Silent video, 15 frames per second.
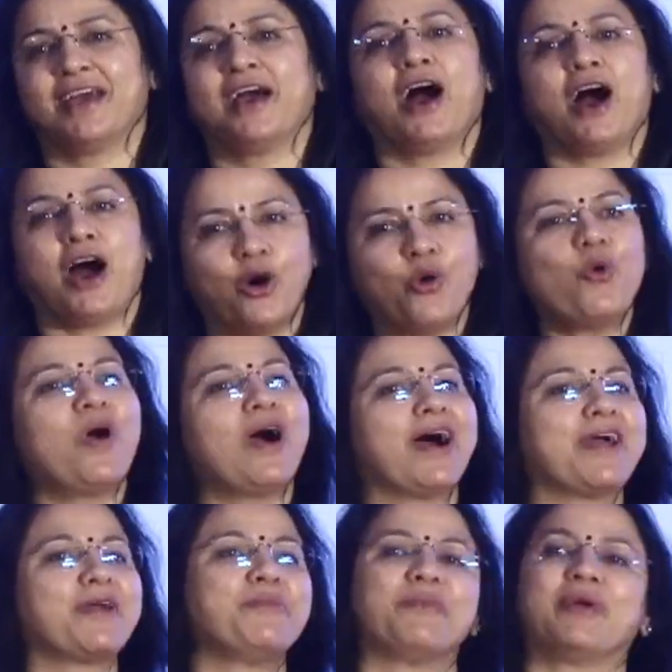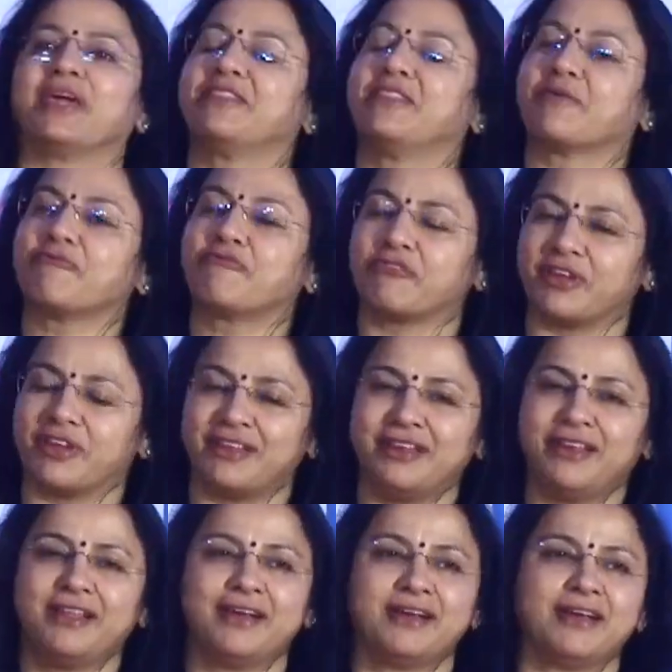how I make them feel
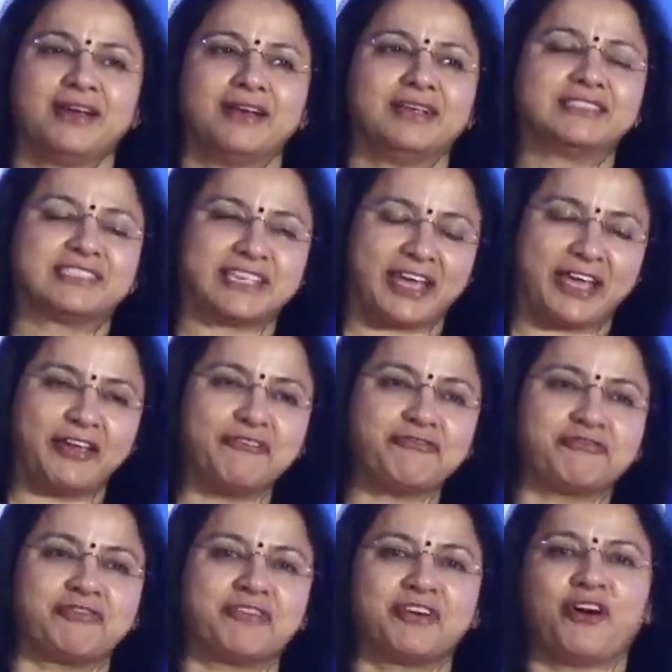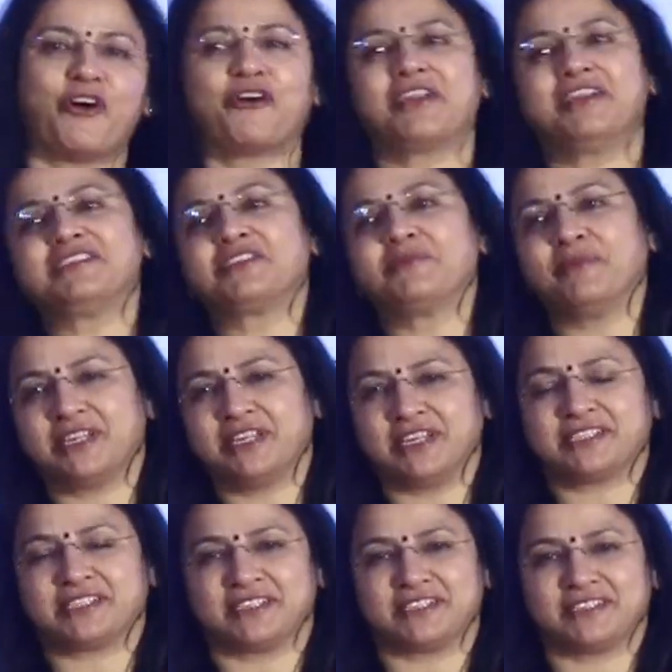safe or
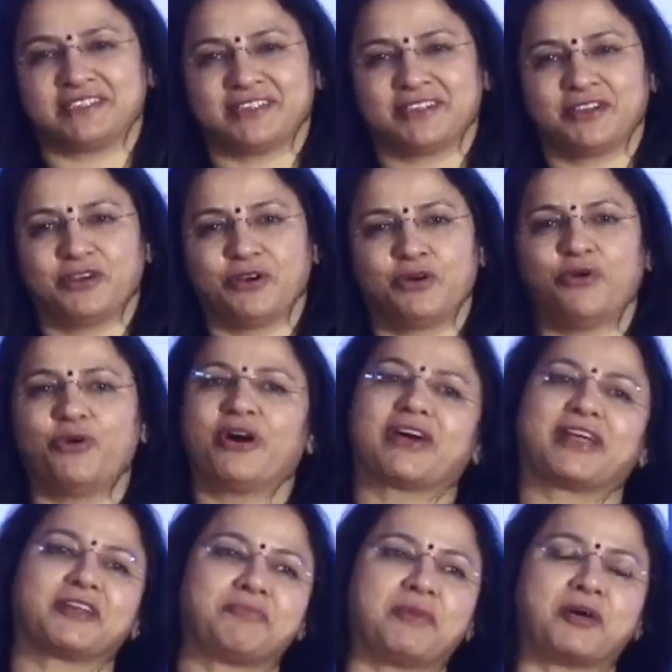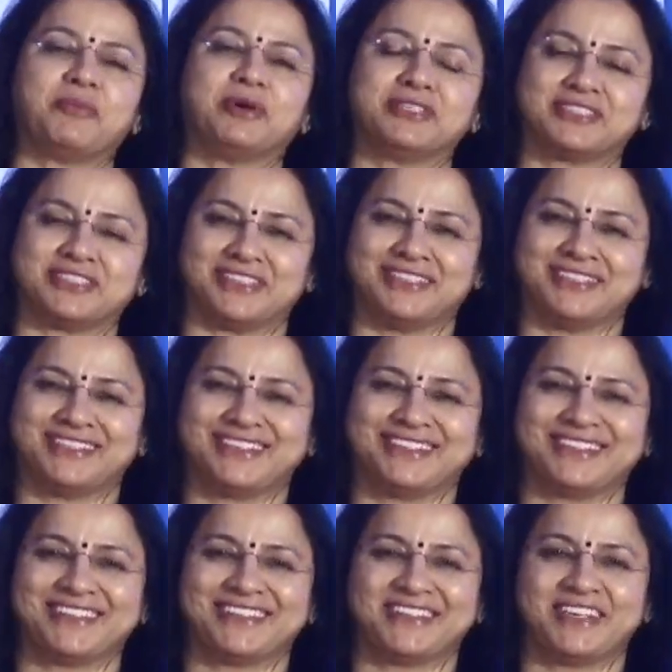intimidated, who are at my mercy.
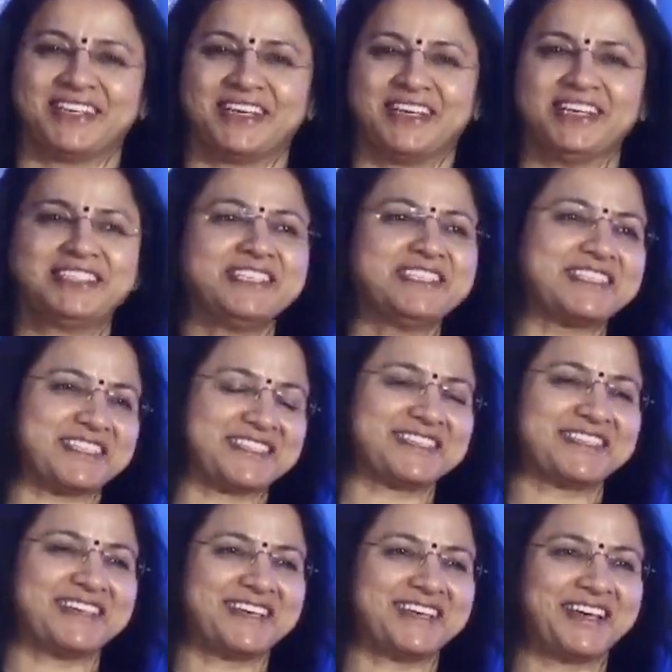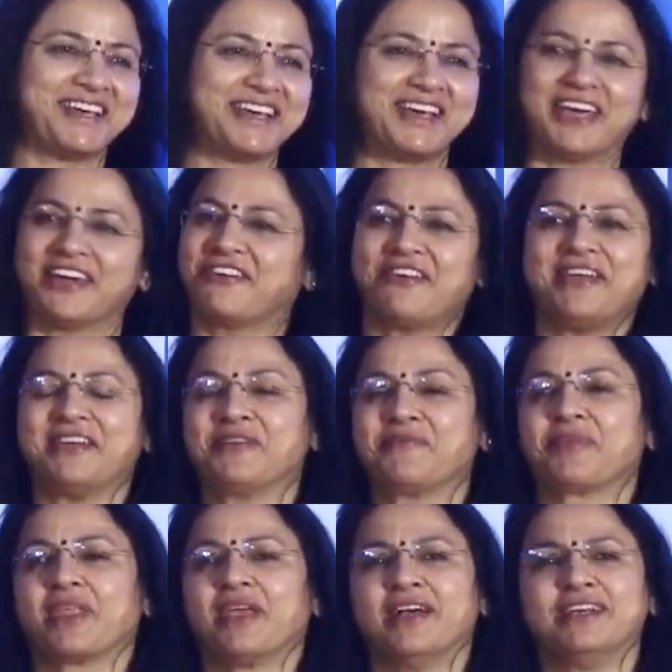Isn't it? Agree?
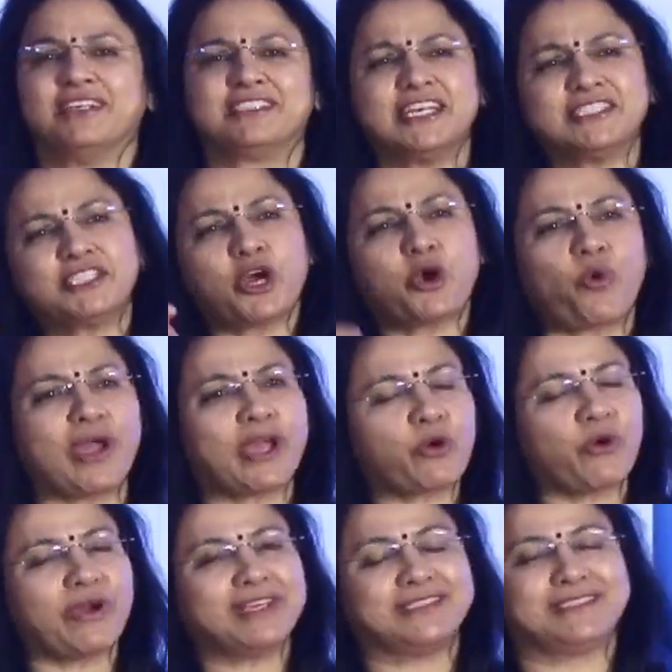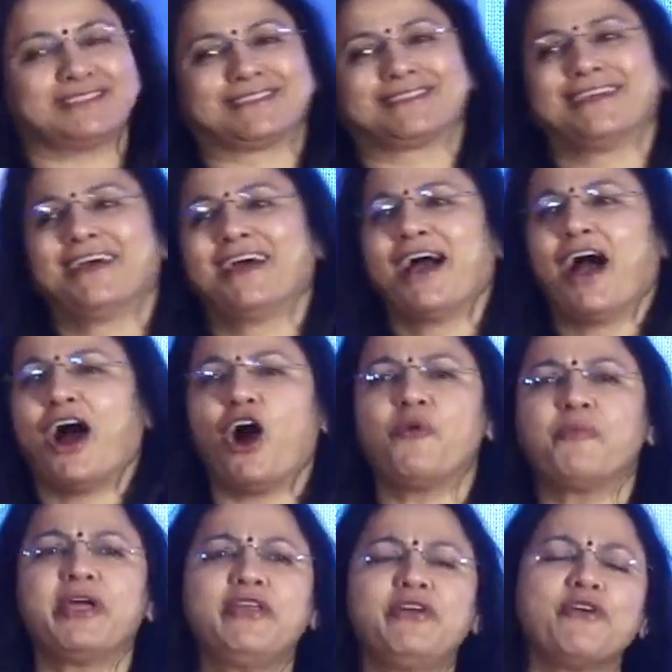Just a quick quiz. How
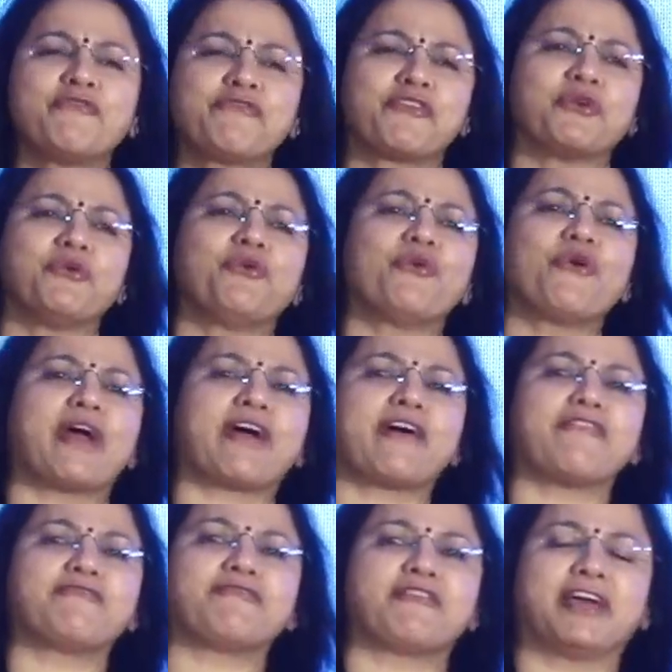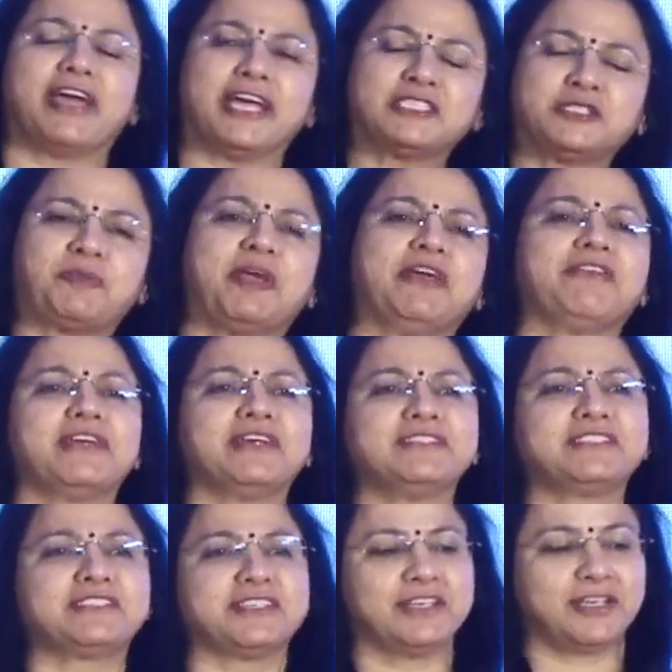many of you have
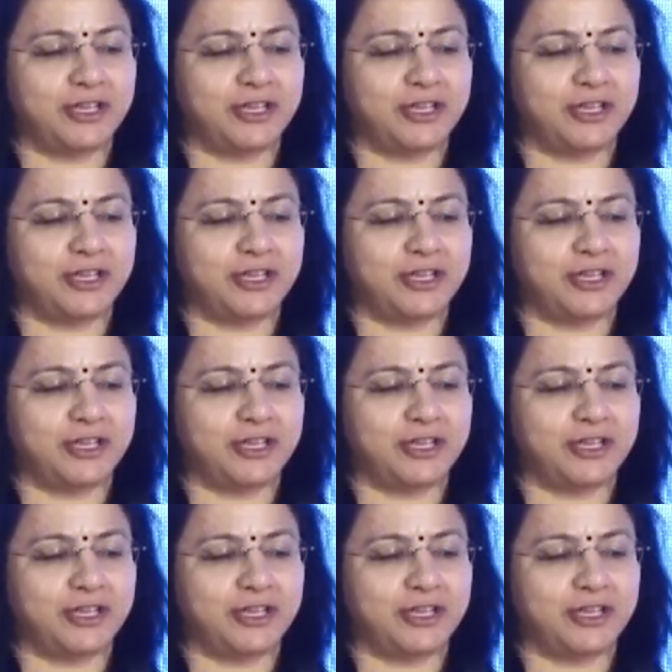experienced